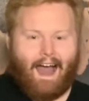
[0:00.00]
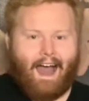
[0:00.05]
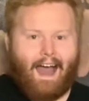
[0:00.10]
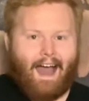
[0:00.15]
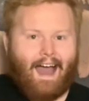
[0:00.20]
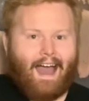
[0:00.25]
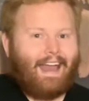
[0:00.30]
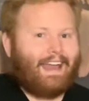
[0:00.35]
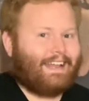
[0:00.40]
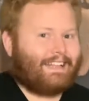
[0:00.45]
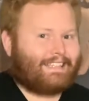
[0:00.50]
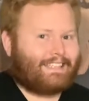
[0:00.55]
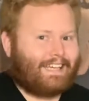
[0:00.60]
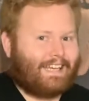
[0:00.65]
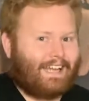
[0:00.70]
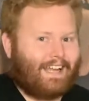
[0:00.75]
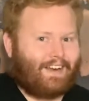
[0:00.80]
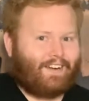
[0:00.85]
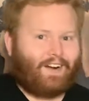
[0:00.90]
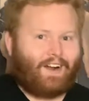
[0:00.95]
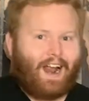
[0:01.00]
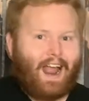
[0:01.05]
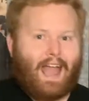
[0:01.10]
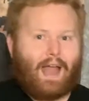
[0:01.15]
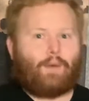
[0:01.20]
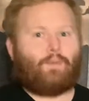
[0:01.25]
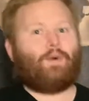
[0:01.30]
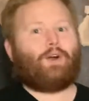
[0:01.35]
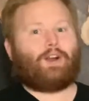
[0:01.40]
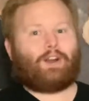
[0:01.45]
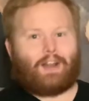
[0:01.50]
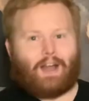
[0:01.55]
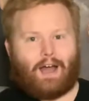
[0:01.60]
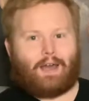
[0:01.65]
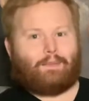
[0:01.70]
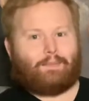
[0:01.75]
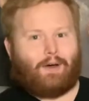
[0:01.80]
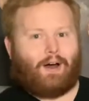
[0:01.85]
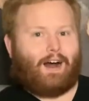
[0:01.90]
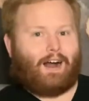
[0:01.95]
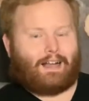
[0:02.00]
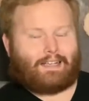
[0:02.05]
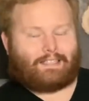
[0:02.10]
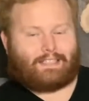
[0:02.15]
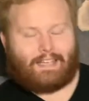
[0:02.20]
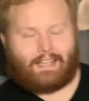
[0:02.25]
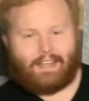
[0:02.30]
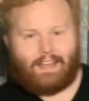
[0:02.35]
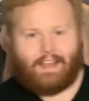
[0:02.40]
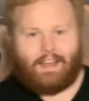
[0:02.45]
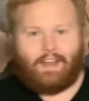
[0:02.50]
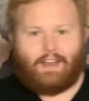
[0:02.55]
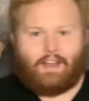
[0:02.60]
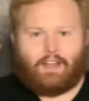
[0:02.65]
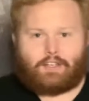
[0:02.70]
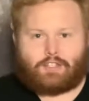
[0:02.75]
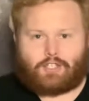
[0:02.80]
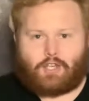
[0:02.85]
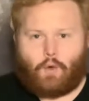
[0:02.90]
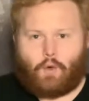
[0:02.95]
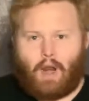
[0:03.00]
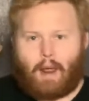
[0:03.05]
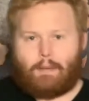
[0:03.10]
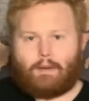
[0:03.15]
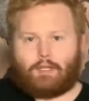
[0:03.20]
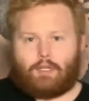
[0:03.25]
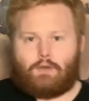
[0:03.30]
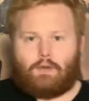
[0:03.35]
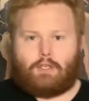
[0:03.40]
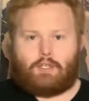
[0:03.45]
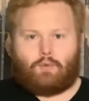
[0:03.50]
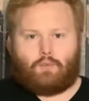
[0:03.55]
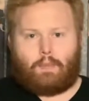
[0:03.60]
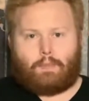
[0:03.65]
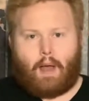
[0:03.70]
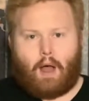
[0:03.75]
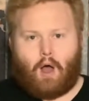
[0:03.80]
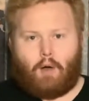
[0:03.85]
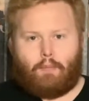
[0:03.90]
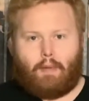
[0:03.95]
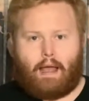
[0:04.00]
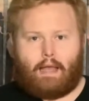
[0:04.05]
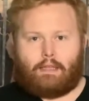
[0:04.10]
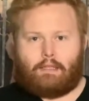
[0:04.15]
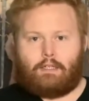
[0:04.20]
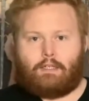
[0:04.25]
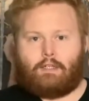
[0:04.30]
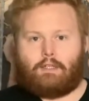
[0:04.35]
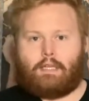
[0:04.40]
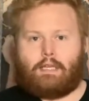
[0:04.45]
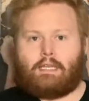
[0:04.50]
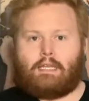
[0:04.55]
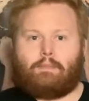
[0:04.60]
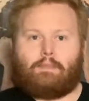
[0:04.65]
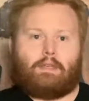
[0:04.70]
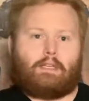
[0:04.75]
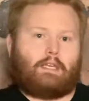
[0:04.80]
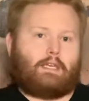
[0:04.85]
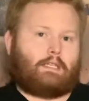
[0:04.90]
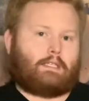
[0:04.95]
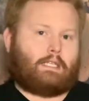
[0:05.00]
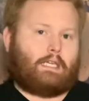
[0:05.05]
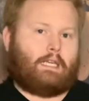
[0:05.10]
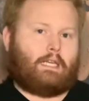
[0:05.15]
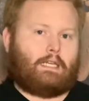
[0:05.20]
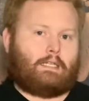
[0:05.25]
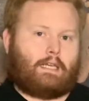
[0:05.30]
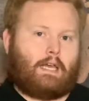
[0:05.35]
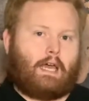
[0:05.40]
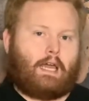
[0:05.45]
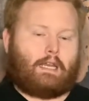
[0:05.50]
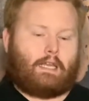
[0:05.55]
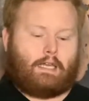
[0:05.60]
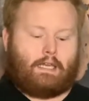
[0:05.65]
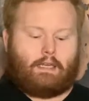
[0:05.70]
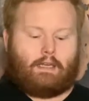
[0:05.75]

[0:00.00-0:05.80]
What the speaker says: It's here, and we're going to unbox it. So what I'm going to do is whip out my little itty bitty, teeny tiny,